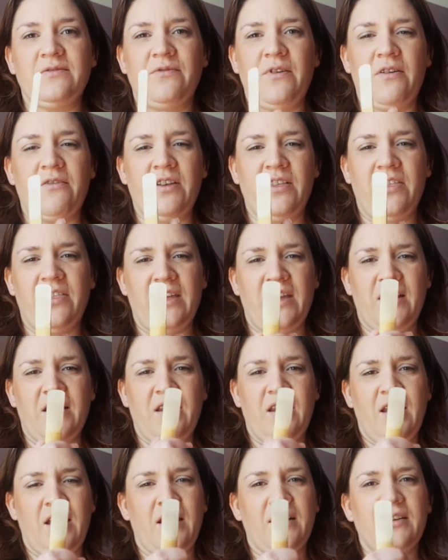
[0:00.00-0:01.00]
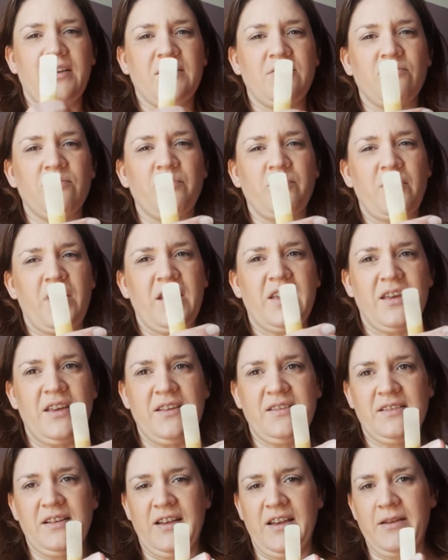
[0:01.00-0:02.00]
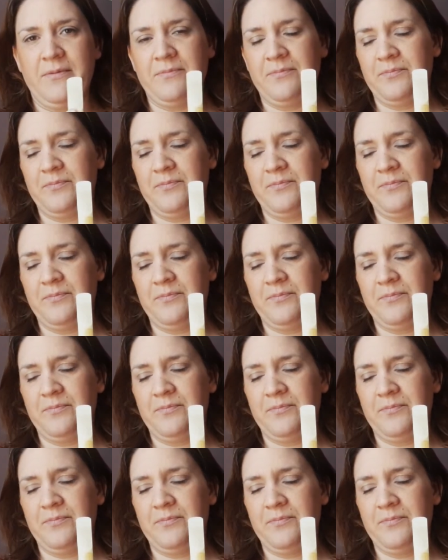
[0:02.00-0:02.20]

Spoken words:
very thin and it will break easily.